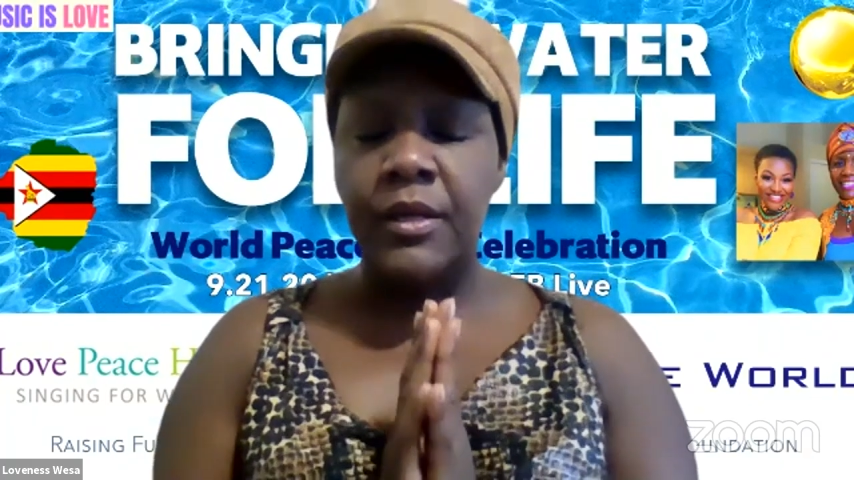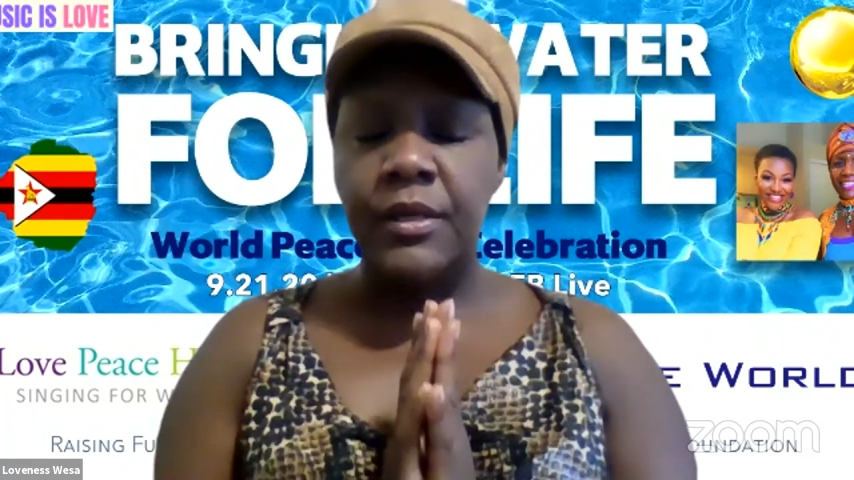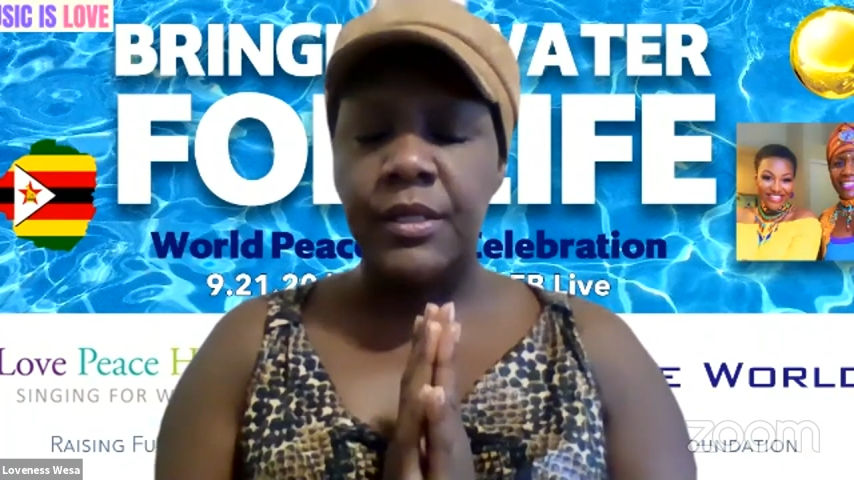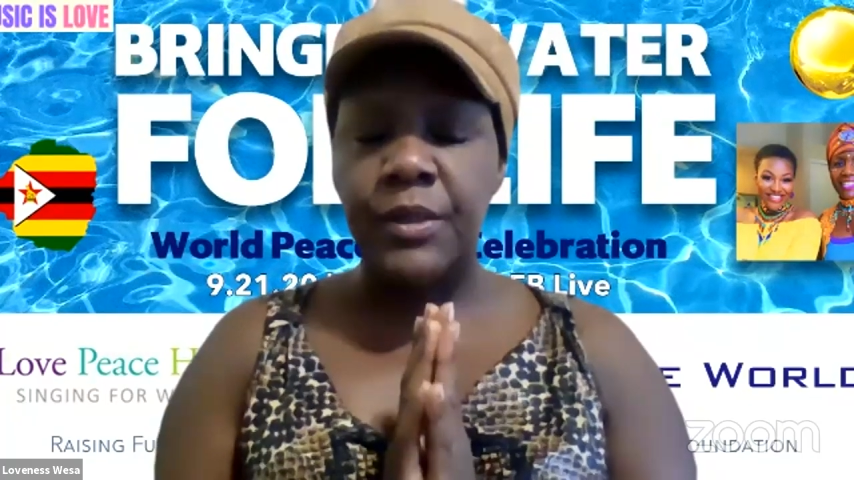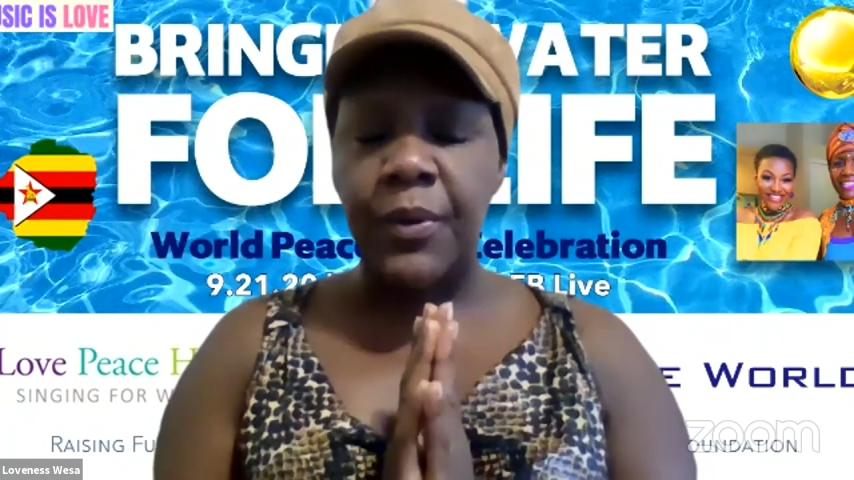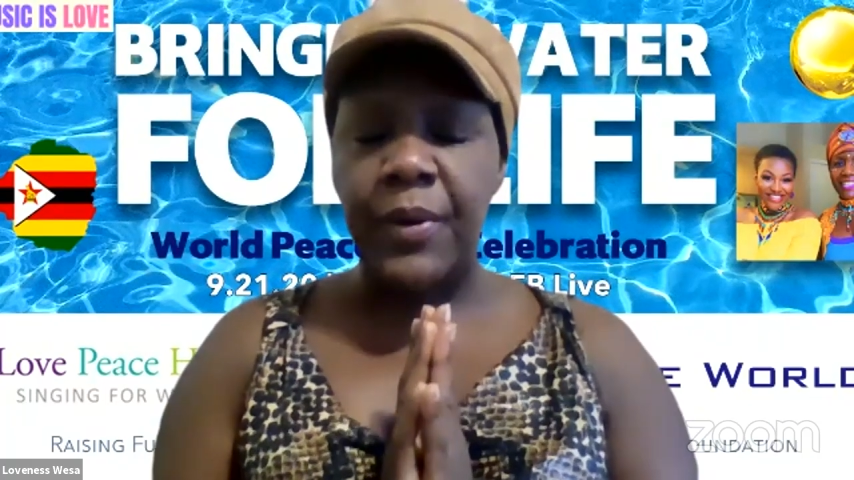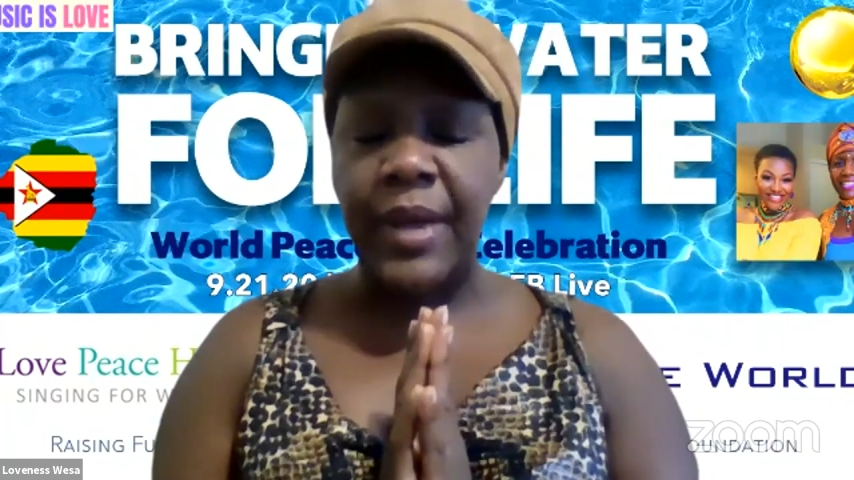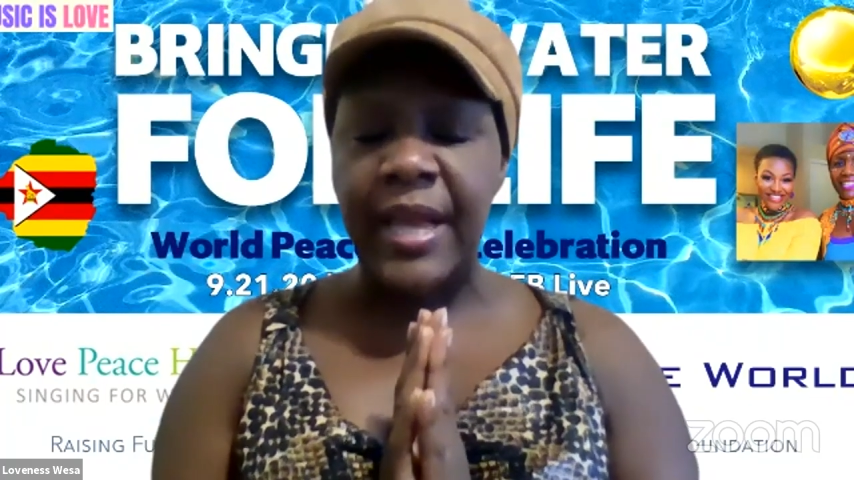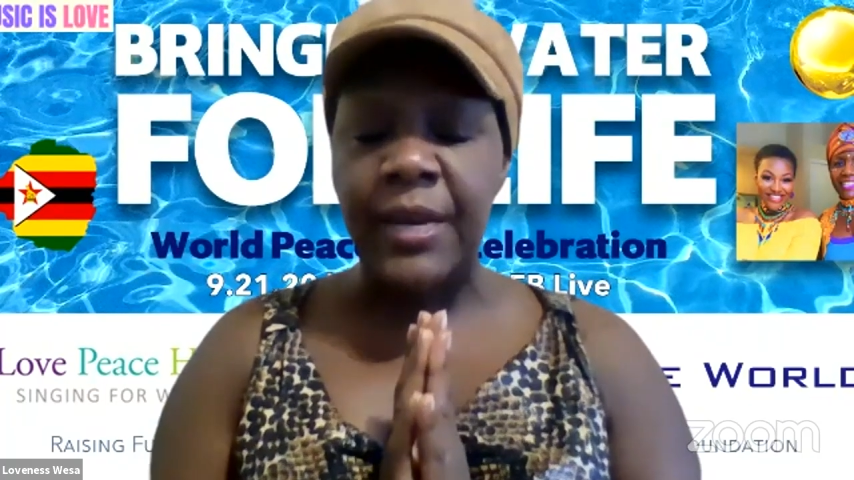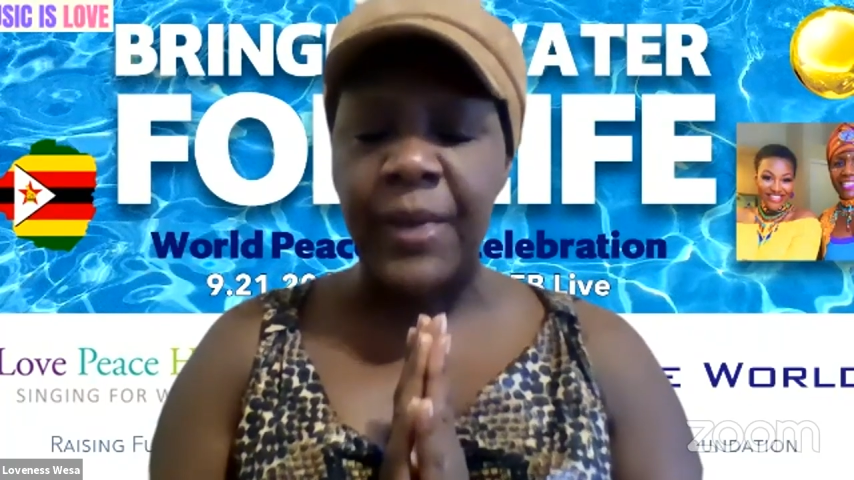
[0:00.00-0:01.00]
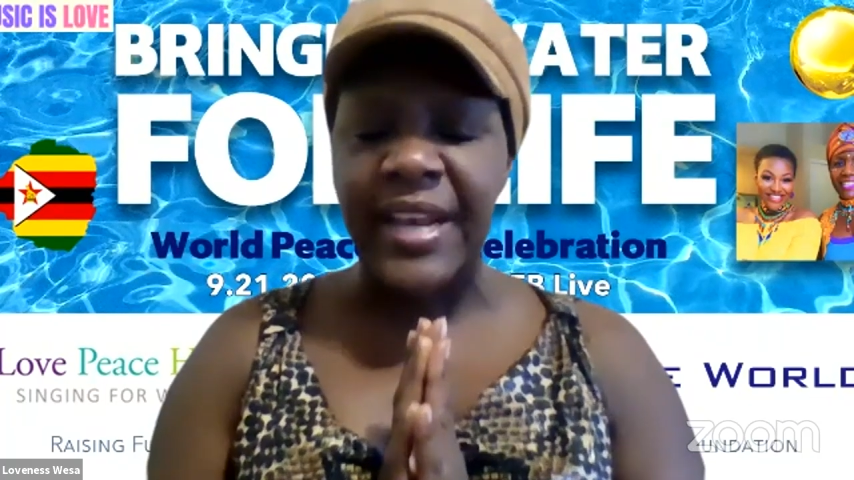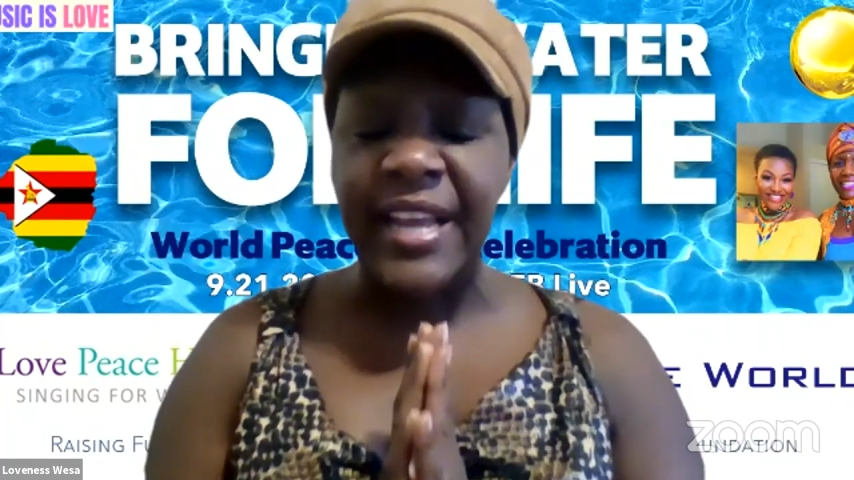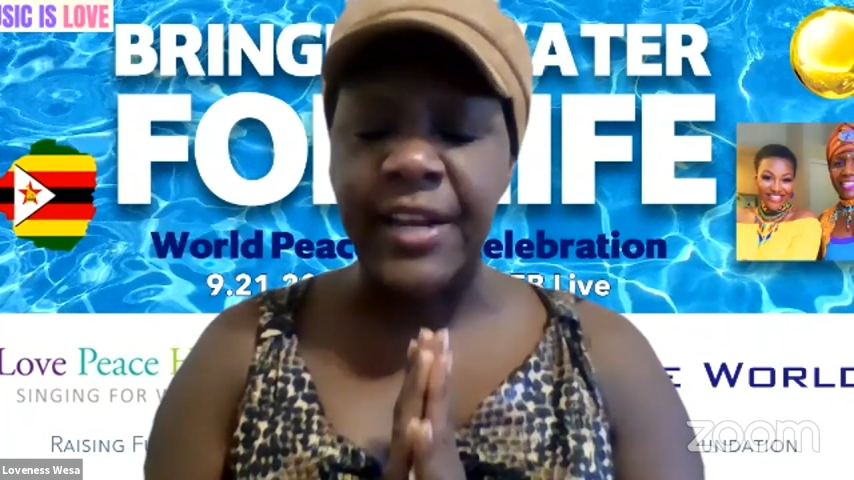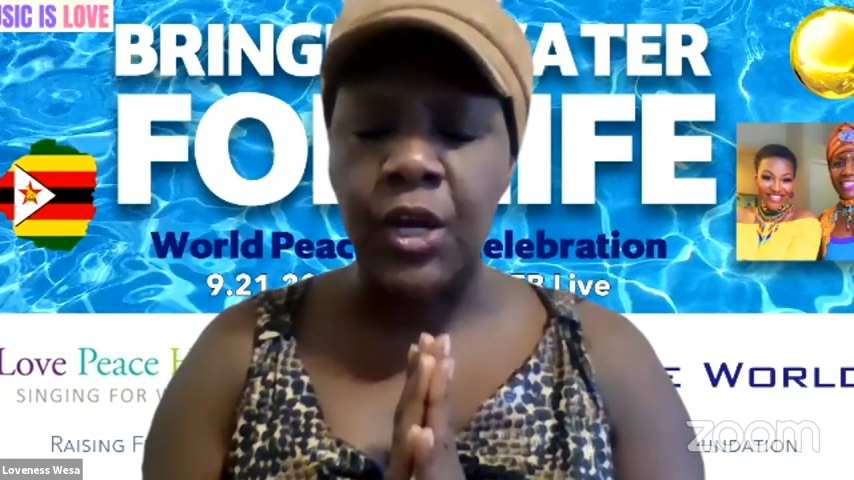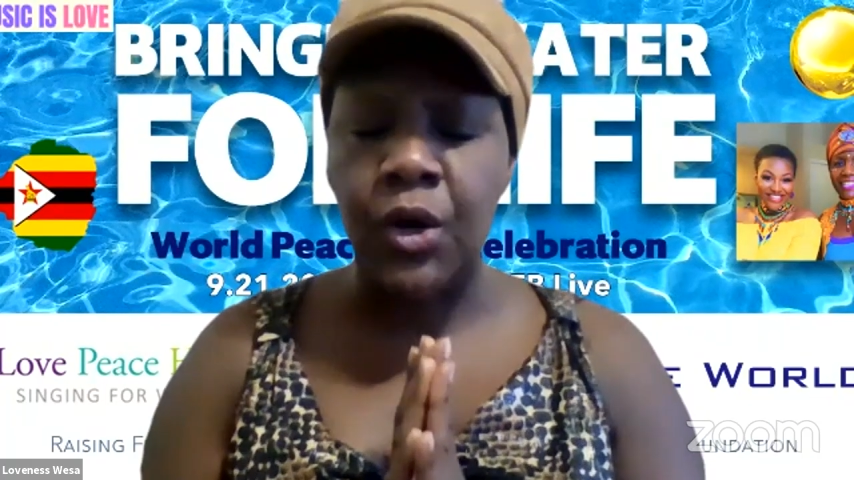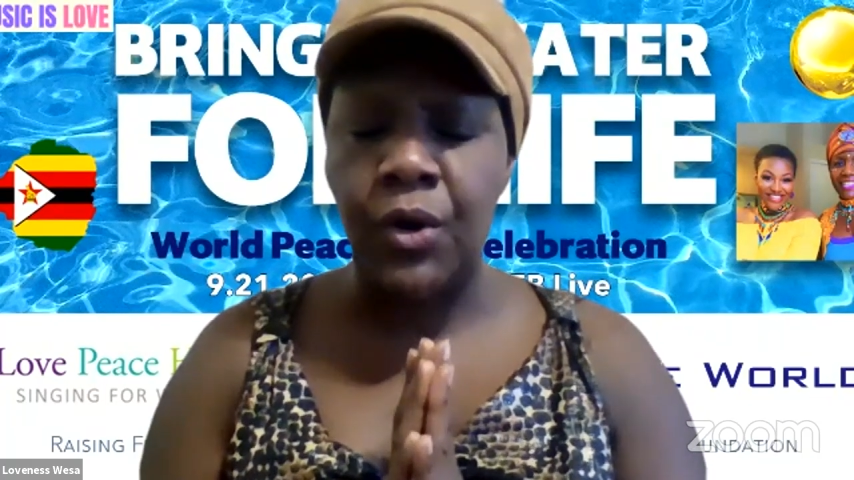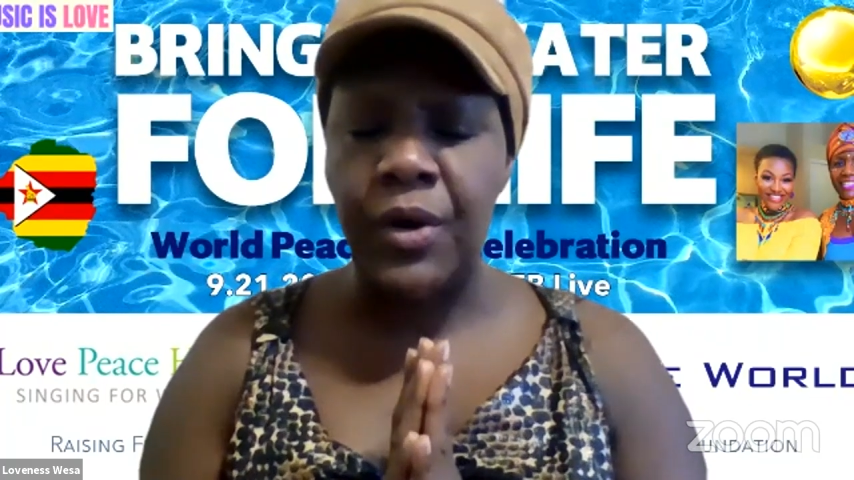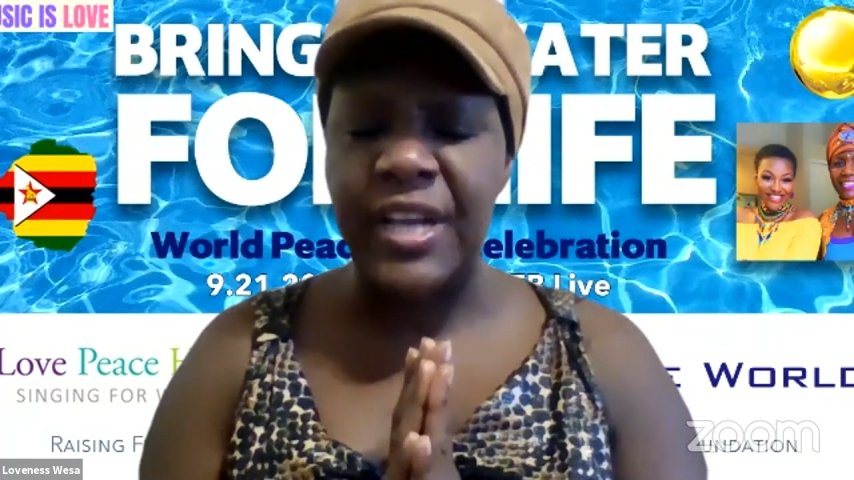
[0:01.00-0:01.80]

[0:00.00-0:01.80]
So anyway, letting go